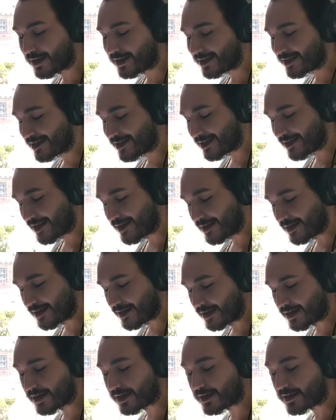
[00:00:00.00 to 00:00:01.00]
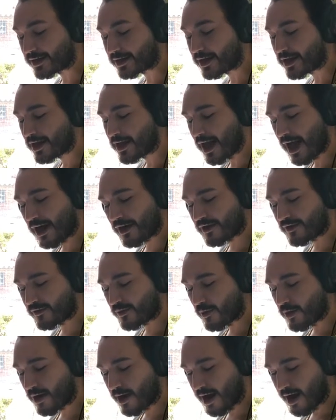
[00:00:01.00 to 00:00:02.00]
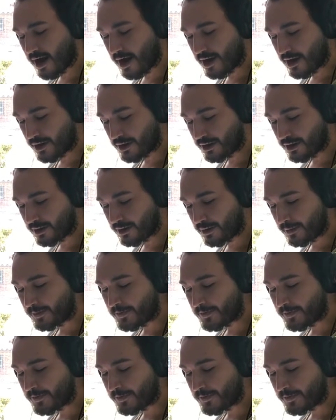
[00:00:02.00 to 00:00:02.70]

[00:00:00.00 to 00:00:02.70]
stinky, out of breath.